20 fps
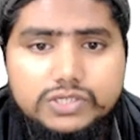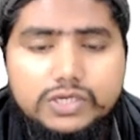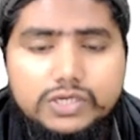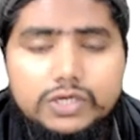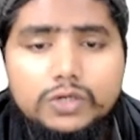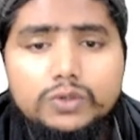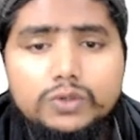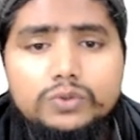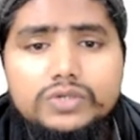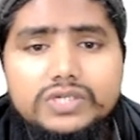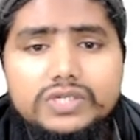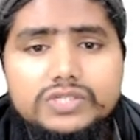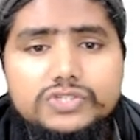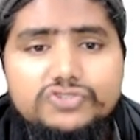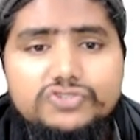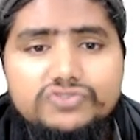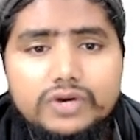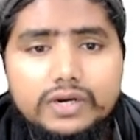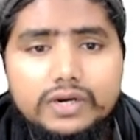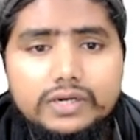including
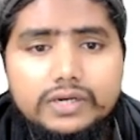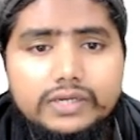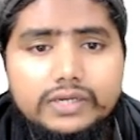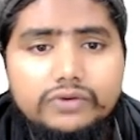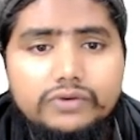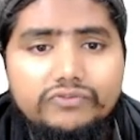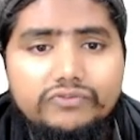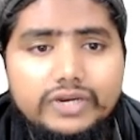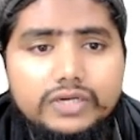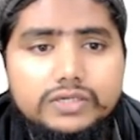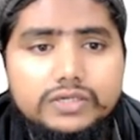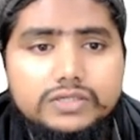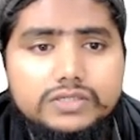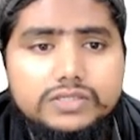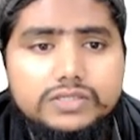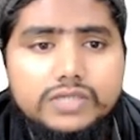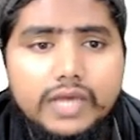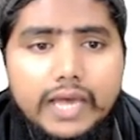struggling readers